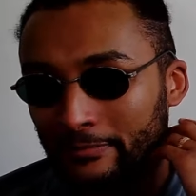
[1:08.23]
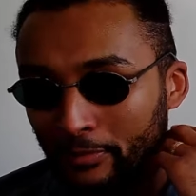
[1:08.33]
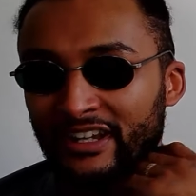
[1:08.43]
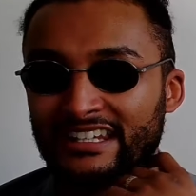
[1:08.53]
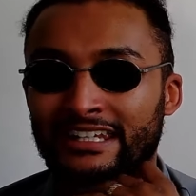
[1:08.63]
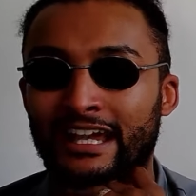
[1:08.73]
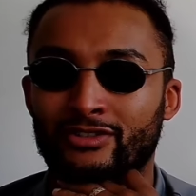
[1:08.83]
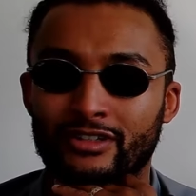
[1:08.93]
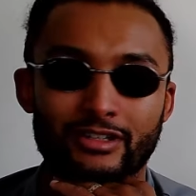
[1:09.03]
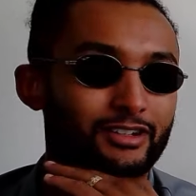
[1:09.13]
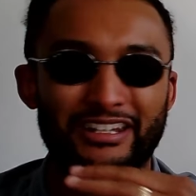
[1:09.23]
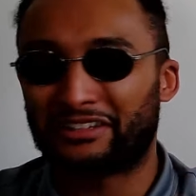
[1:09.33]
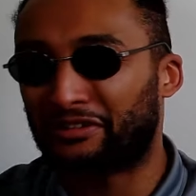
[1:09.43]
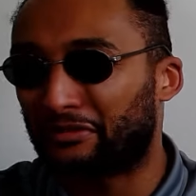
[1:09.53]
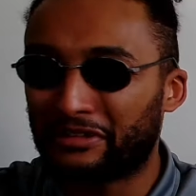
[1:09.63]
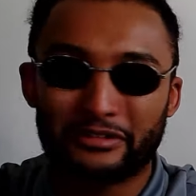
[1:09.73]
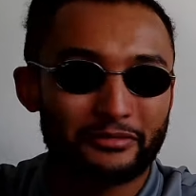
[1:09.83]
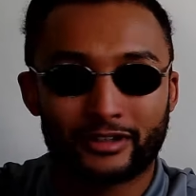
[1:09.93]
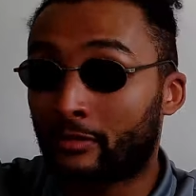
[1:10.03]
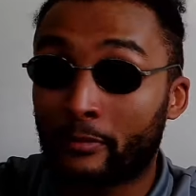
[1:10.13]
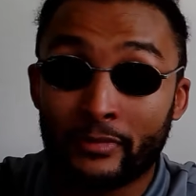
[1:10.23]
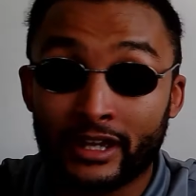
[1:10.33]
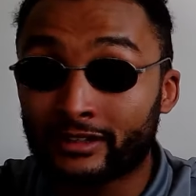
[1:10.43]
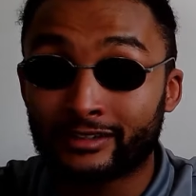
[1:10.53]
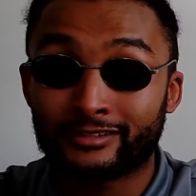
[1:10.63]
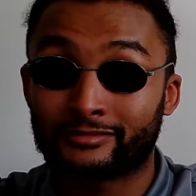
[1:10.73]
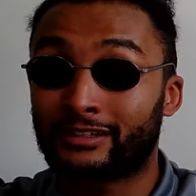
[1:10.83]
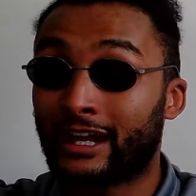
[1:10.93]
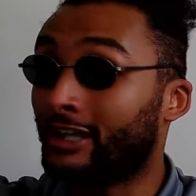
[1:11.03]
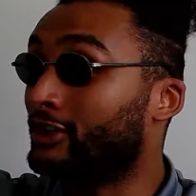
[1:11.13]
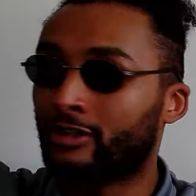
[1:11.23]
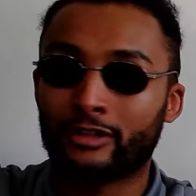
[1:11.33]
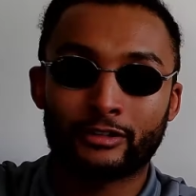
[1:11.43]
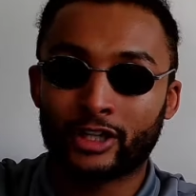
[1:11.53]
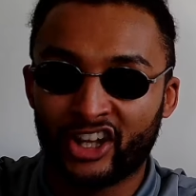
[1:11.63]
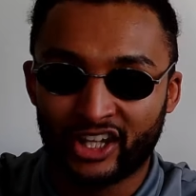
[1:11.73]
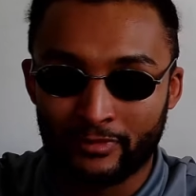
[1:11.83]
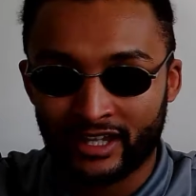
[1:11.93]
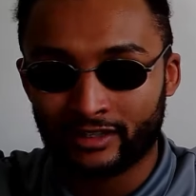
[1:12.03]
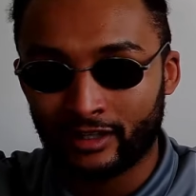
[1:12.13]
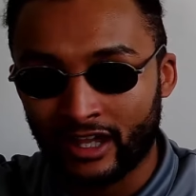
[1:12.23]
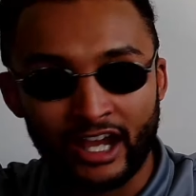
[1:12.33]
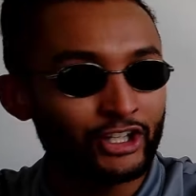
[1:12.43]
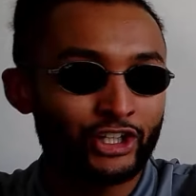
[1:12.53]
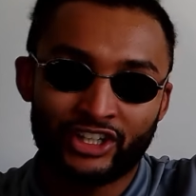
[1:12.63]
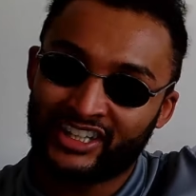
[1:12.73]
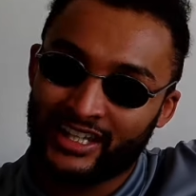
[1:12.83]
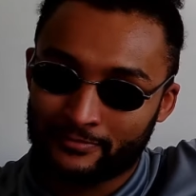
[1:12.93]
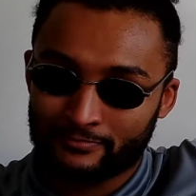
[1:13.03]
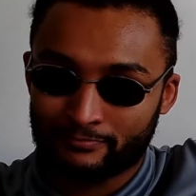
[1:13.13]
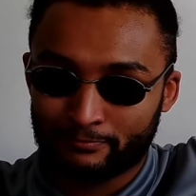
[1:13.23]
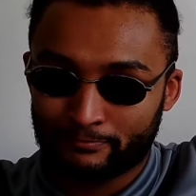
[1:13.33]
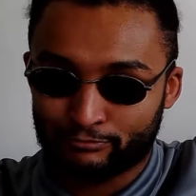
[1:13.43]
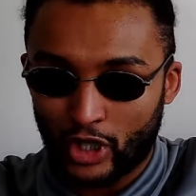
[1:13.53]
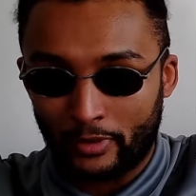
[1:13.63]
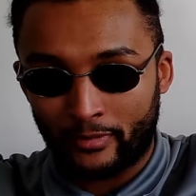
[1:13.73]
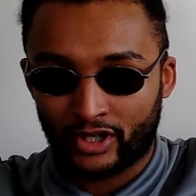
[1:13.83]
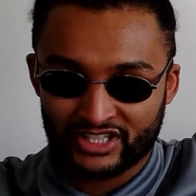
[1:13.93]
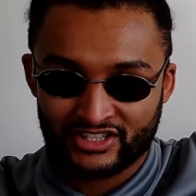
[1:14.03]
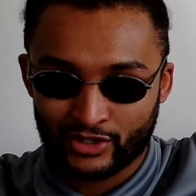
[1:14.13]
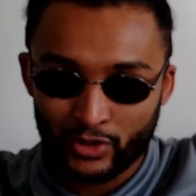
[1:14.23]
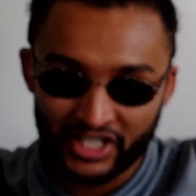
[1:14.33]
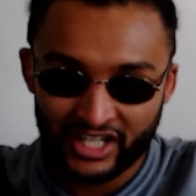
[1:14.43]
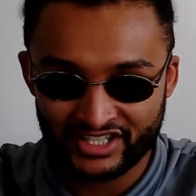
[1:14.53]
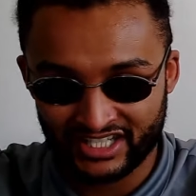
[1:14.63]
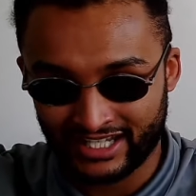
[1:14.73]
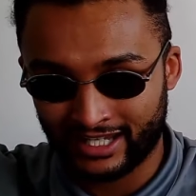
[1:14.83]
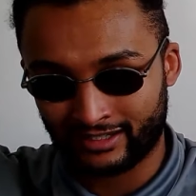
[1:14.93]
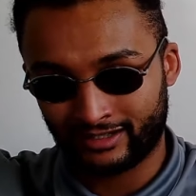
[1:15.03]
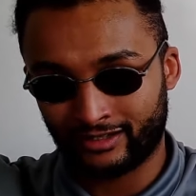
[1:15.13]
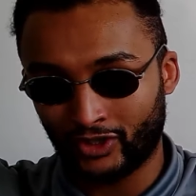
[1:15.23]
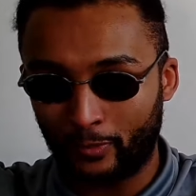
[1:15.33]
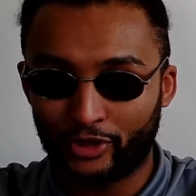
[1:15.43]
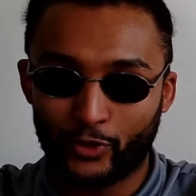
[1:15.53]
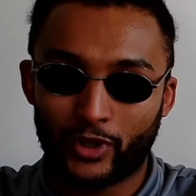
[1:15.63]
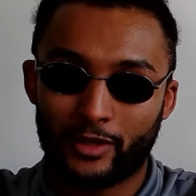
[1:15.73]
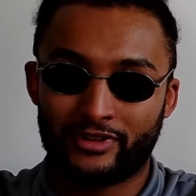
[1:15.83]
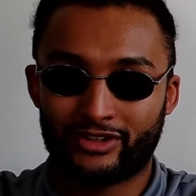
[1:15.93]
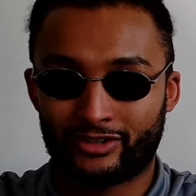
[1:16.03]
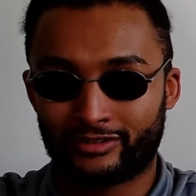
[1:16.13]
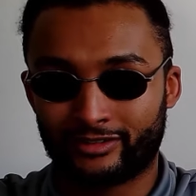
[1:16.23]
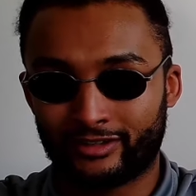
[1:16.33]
Putting these cats on. You got to be cool. Come on, man. How are you going to. Turkey, man. How are you going to get proper boxing's corny ass in there and not put the YB on?